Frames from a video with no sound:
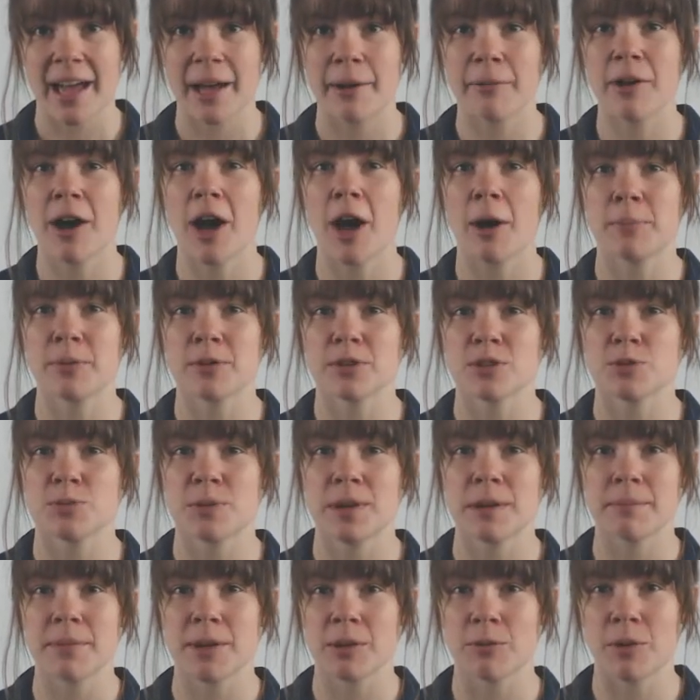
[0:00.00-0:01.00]
It will help your
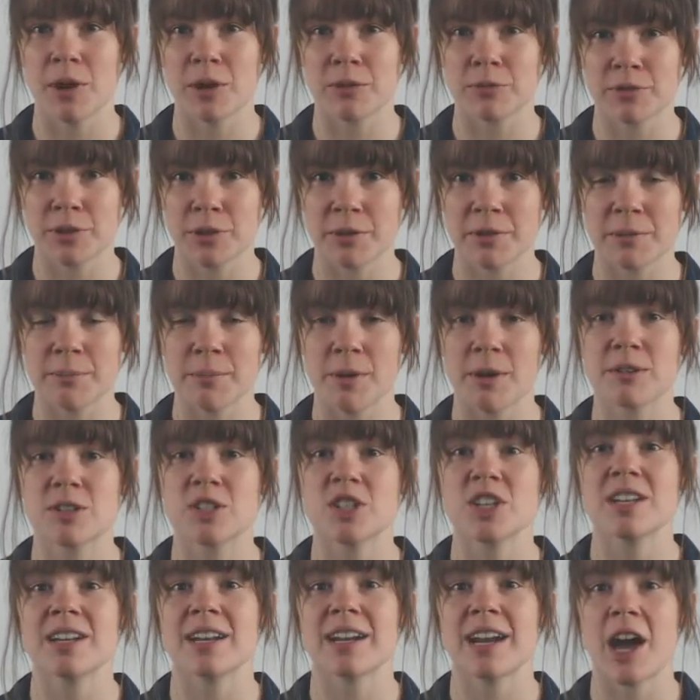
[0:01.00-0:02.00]
swing be one fluid
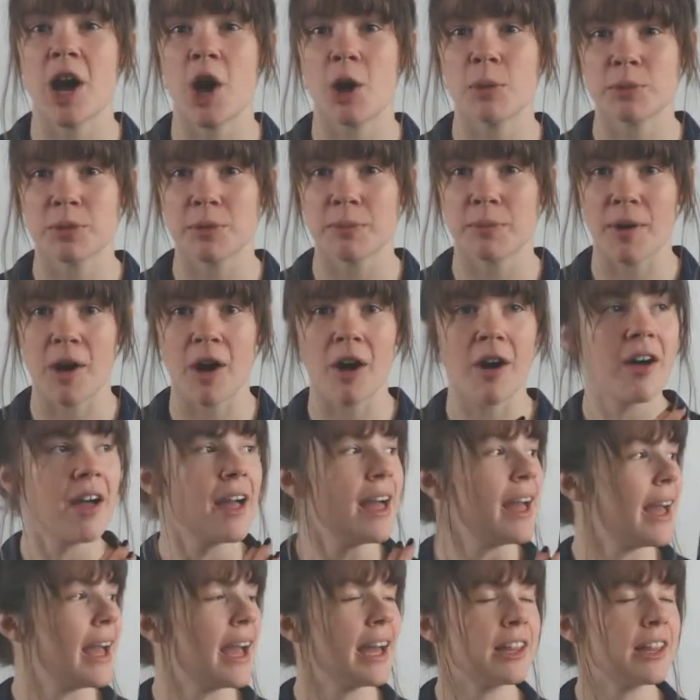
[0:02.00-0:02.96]
motion and help the ball